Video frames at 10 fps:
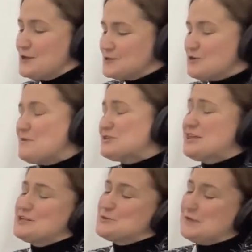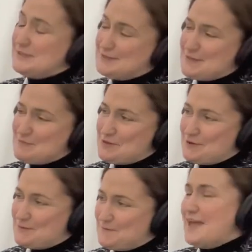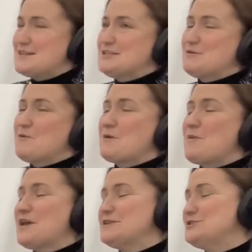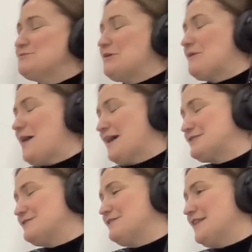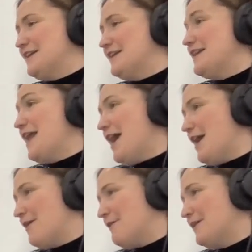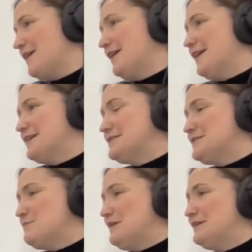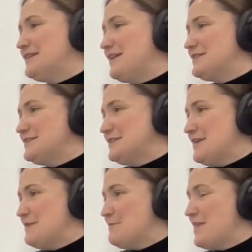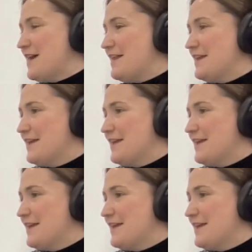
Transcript: So much of that is really similar. And so what we want to do proactively now is to build out a team that